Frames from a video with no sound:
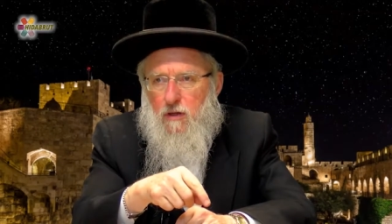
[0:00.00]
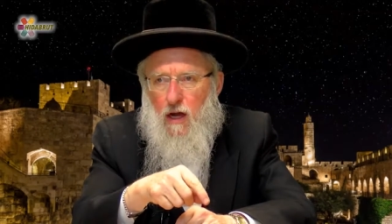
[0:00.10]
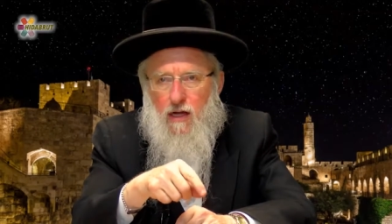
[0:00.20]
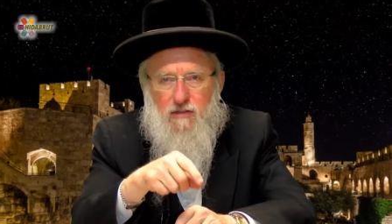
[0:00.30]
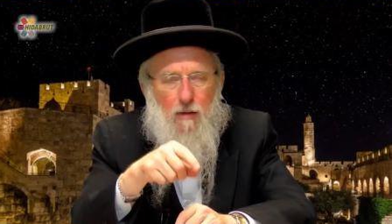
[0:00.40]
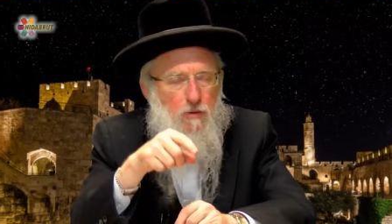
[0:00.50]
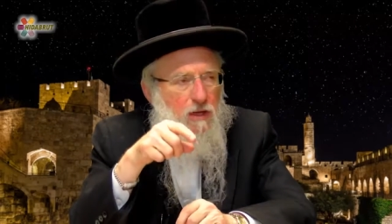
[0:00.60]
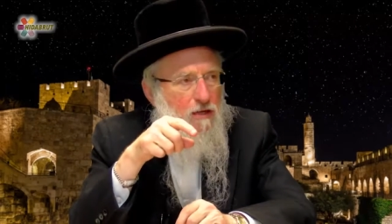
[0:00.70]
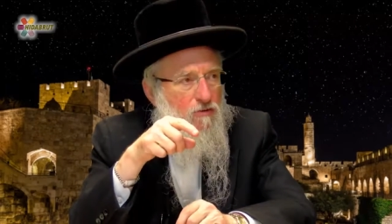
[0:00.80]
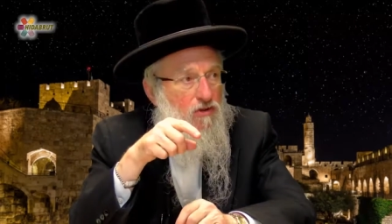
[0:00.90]
God's
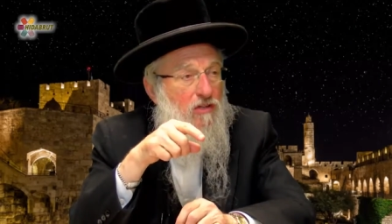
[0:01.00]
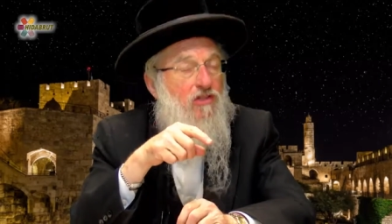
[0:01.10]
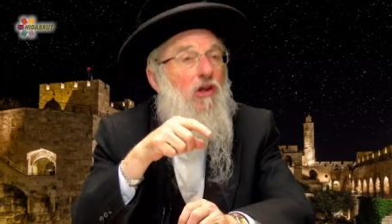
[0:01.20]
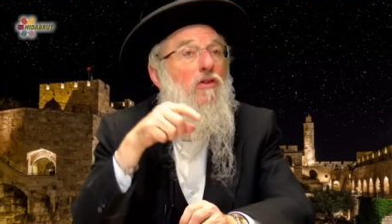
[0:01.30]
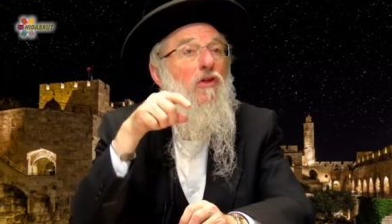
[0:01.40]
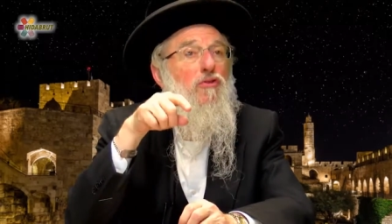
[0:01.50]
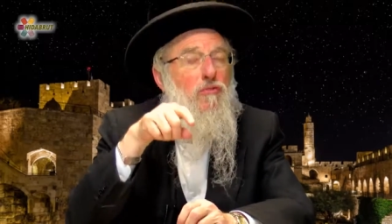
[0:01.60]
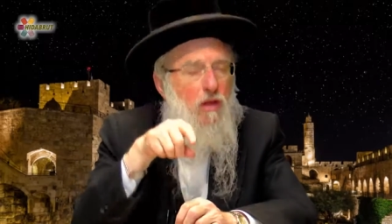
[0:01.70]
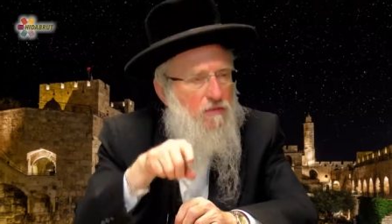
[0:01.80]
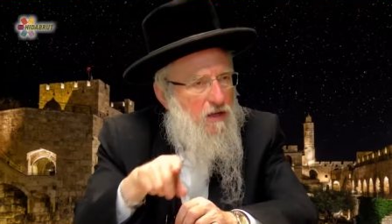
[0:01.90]
application of justice is only
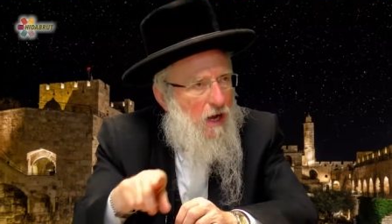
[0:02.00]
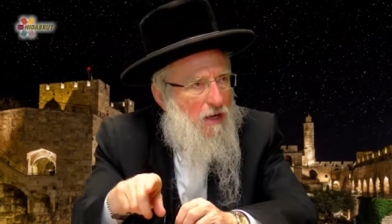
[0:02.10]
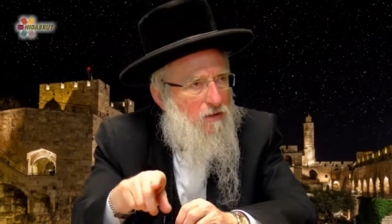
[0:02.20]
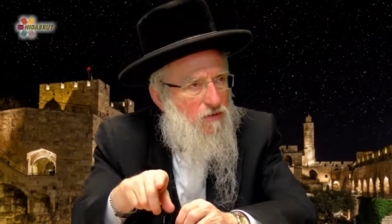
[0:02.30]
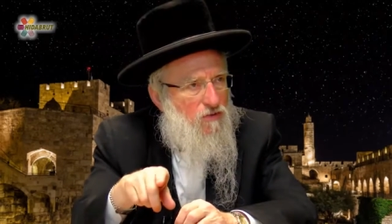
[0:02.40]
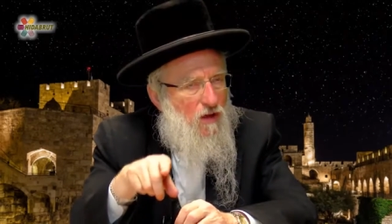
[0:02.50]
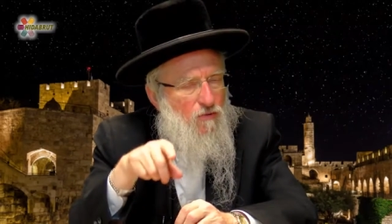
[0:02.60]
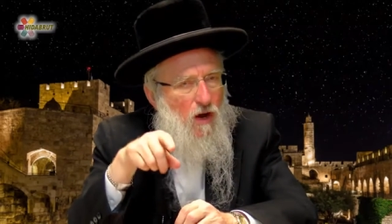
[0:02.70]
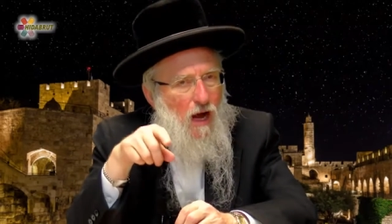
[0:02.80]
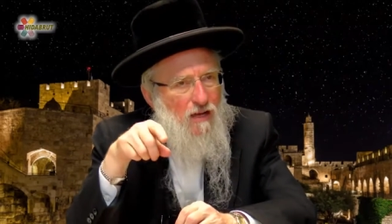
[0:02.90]
through loving kindness.
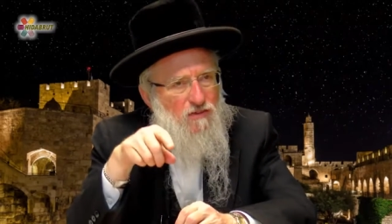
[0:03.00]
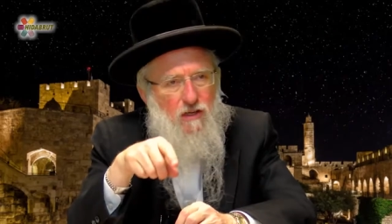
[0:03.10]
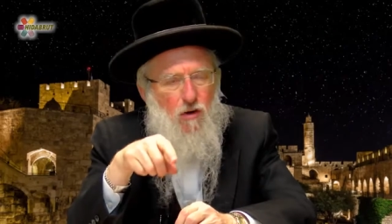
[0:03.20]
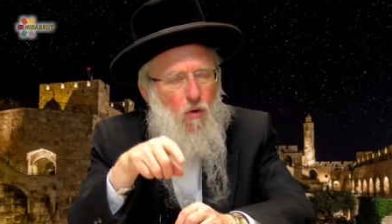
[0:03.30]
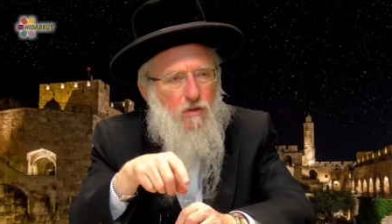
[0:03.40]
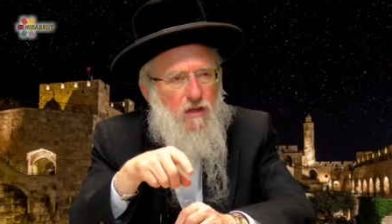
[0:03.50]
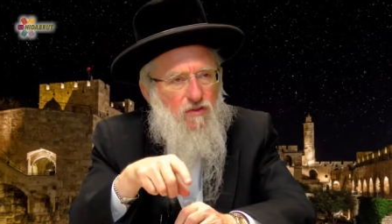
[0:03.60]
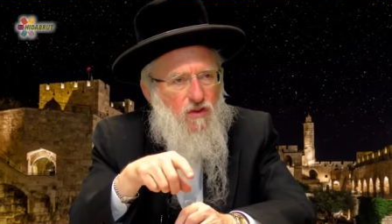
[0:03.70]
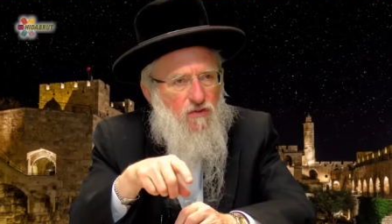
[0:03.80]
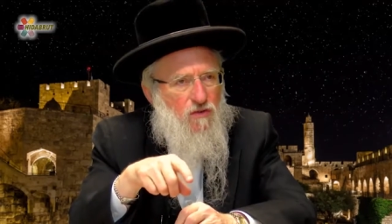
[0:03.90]
Therefore, Isaac can only
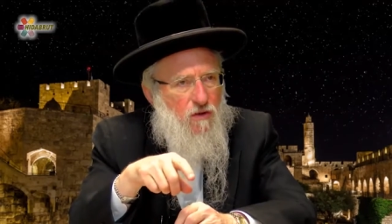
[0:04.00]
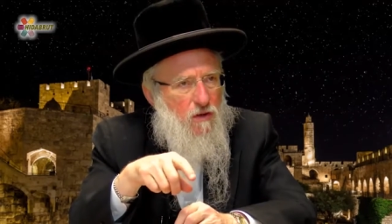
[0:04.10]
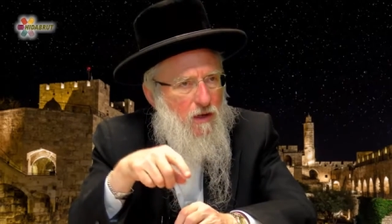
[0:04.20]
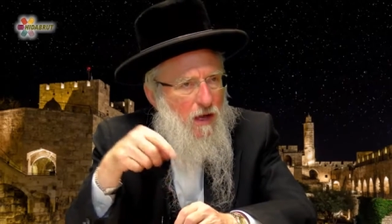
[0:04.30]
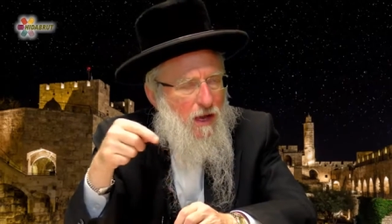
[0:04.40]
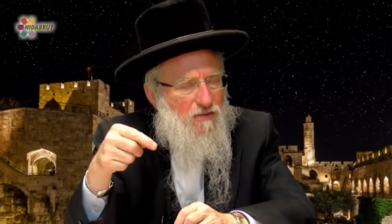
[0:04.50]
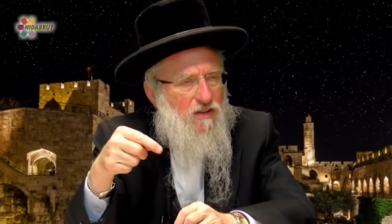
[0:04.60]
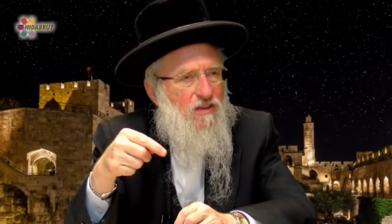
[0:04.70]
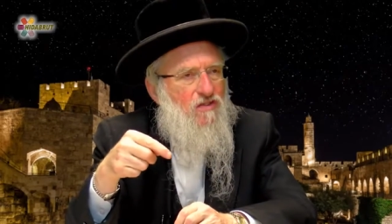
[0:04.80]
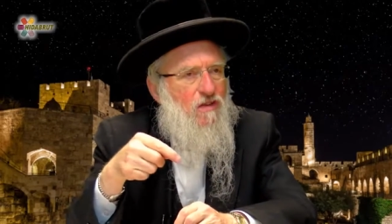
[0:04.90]
exist as
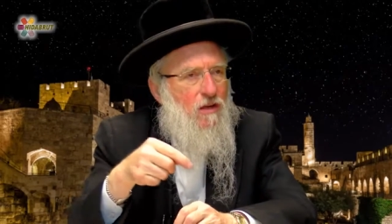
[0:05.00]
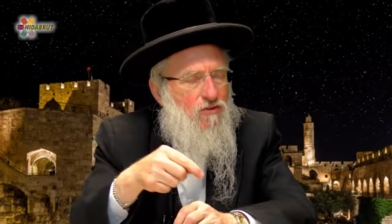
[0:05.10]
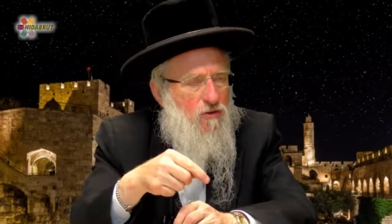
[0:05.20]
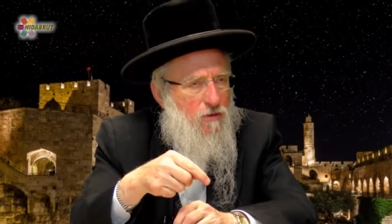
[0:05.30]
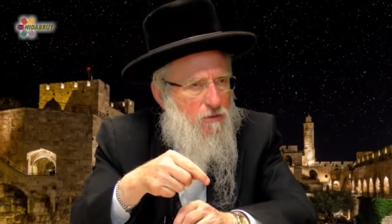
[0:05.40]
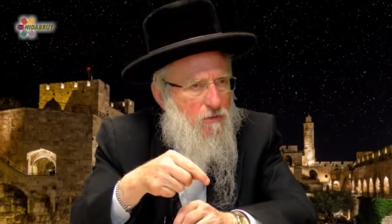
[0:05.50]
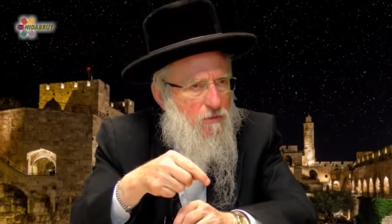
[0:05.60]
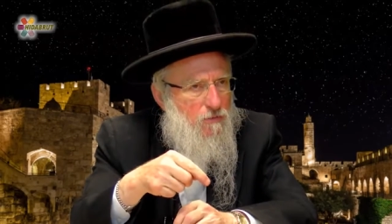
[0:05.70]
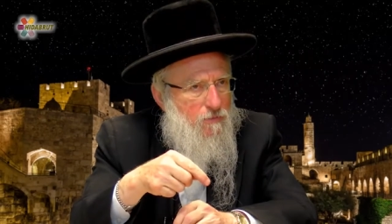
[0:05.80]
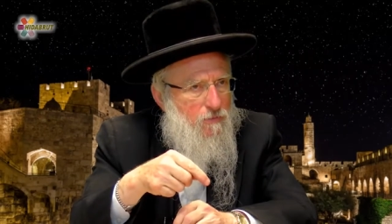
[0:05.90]
an extension
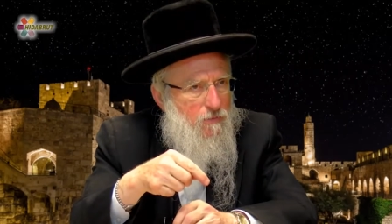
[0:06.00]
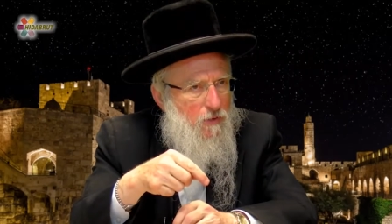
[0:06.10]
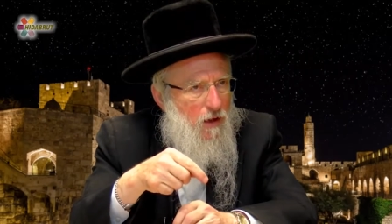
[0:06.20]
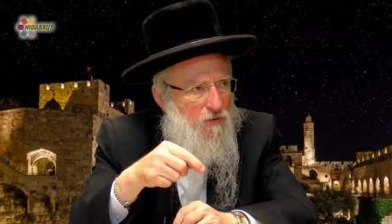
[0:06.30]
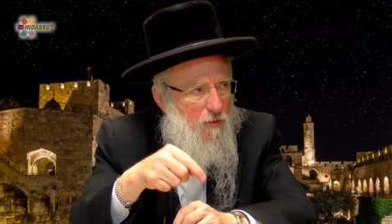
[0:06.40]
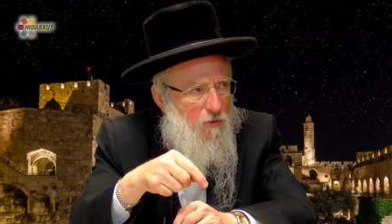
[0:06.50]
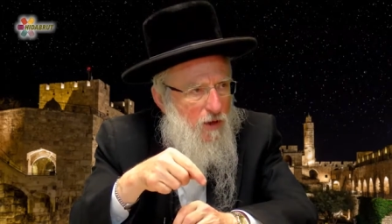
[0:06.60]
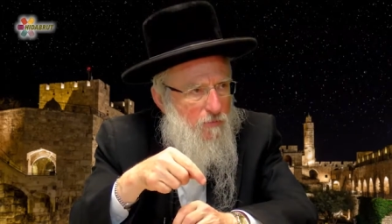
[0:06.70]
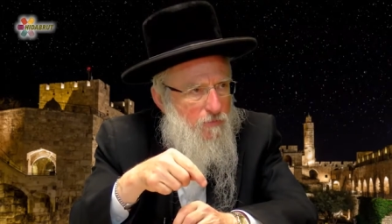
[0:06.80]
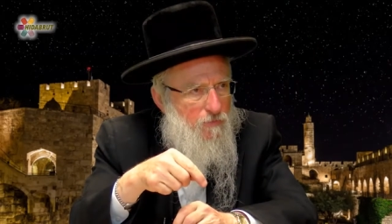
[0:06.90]
of Abraham.